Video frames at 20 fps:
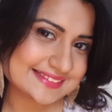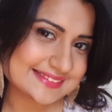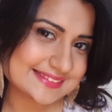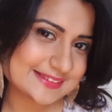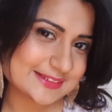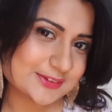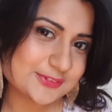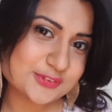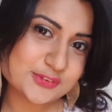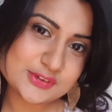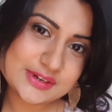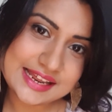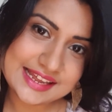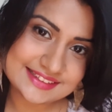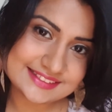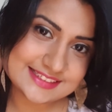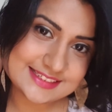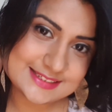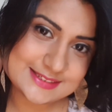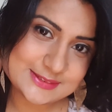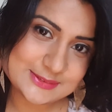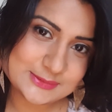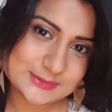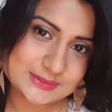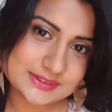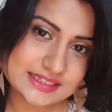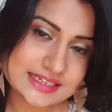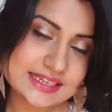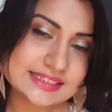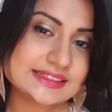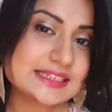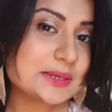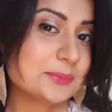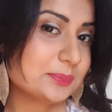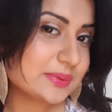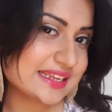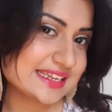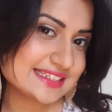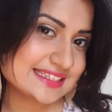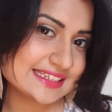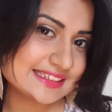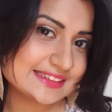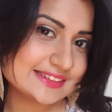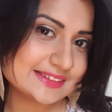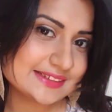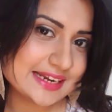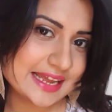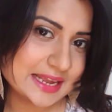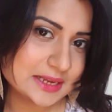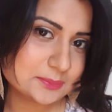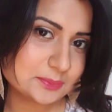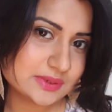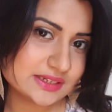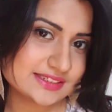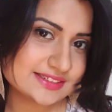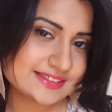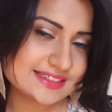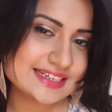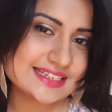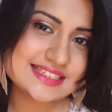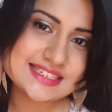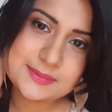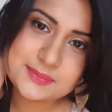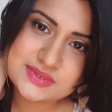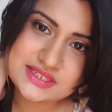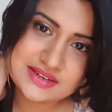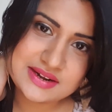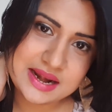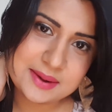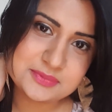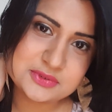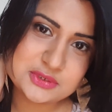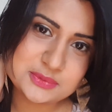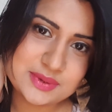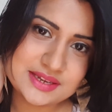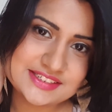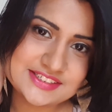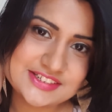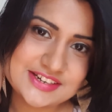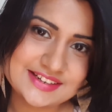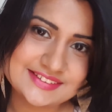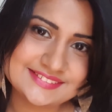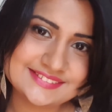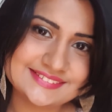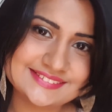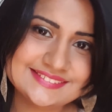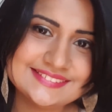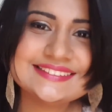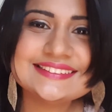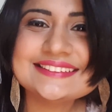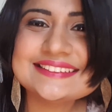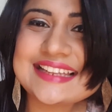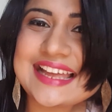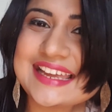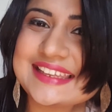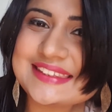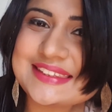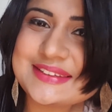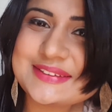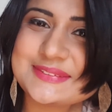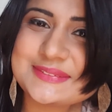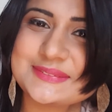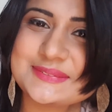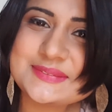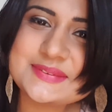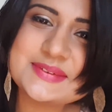So if you like this look, then please hit the like button and subscribe to my channel. Thank you.